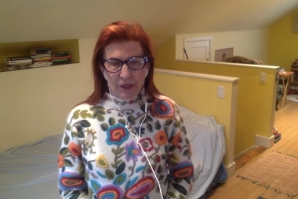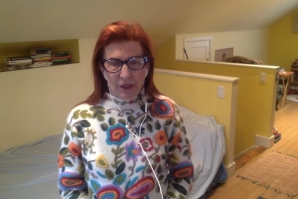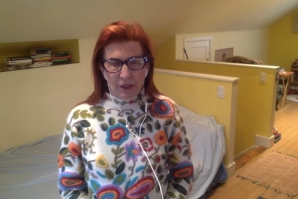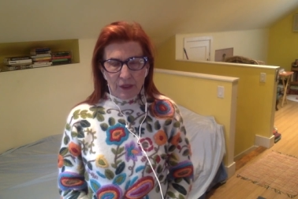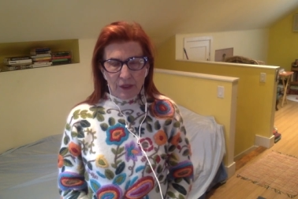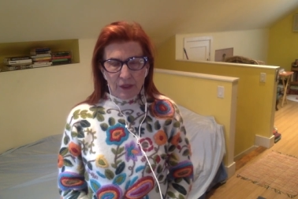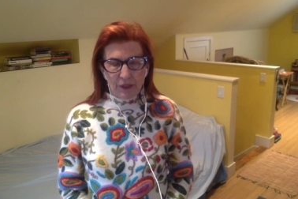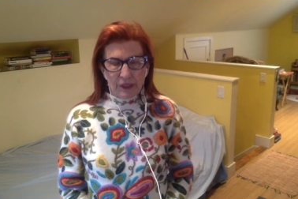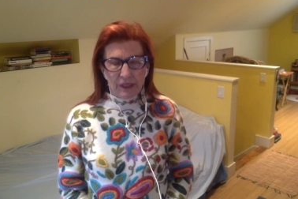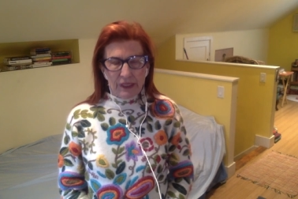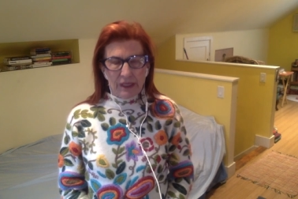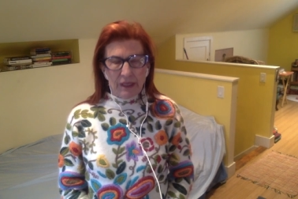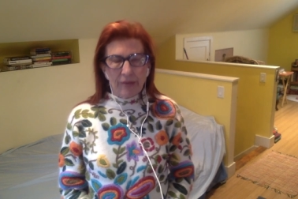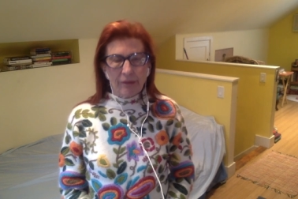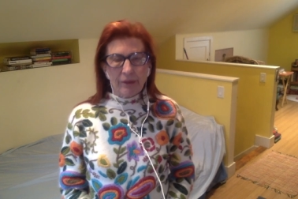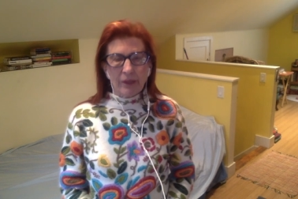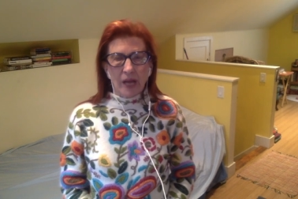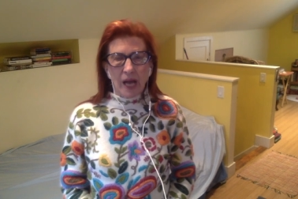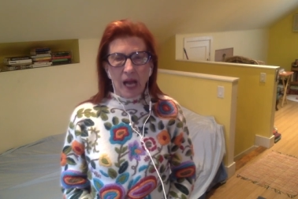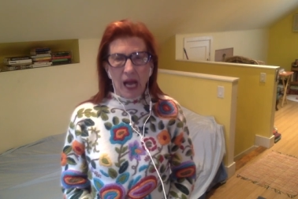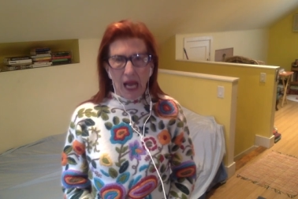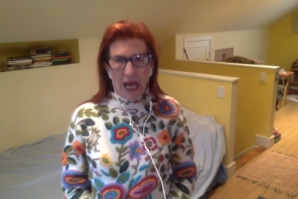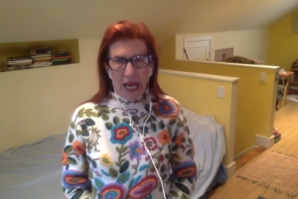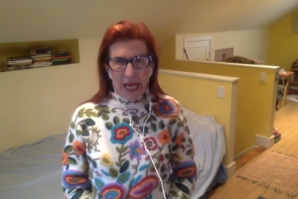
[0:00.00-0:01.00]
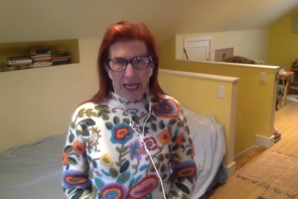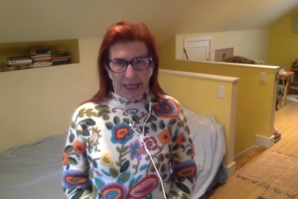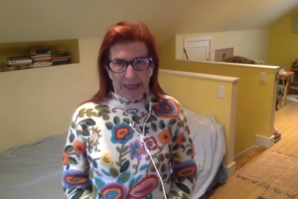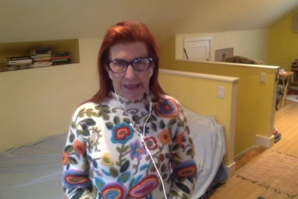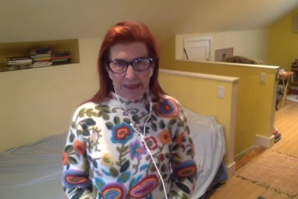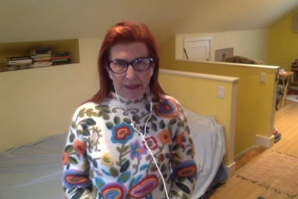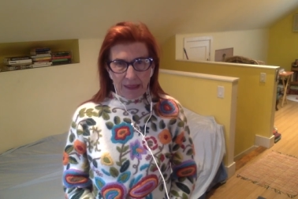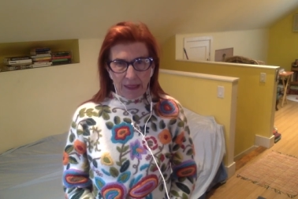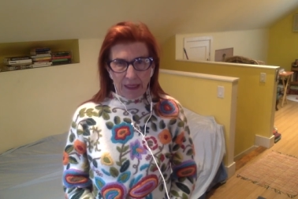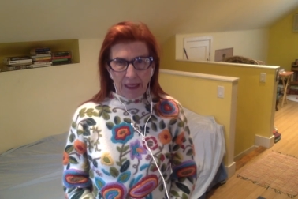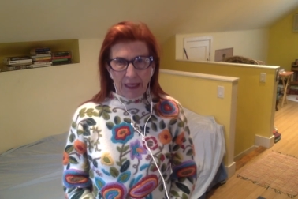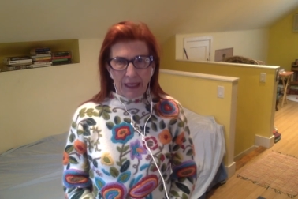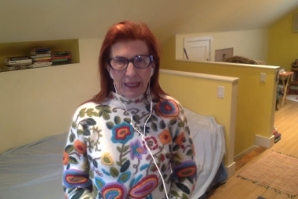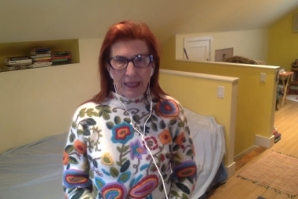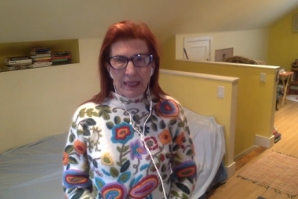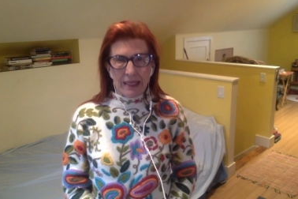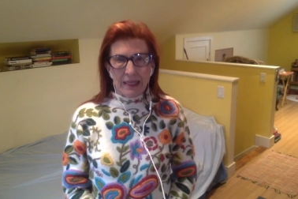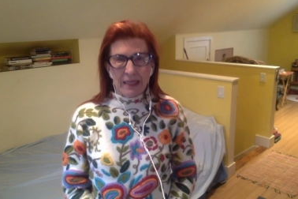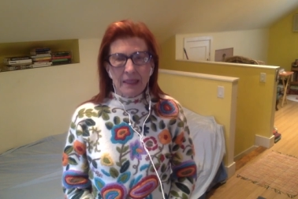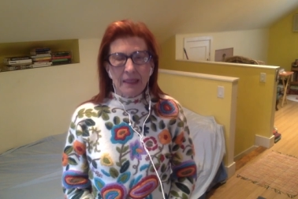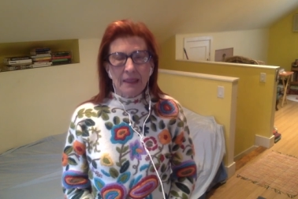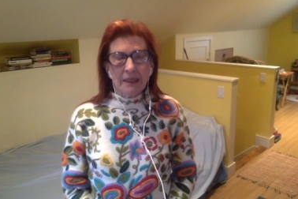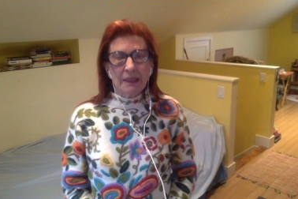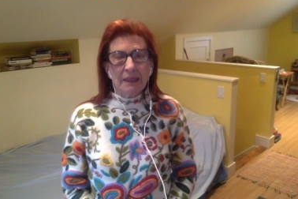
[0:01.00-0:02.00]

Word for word: to yourself kindly,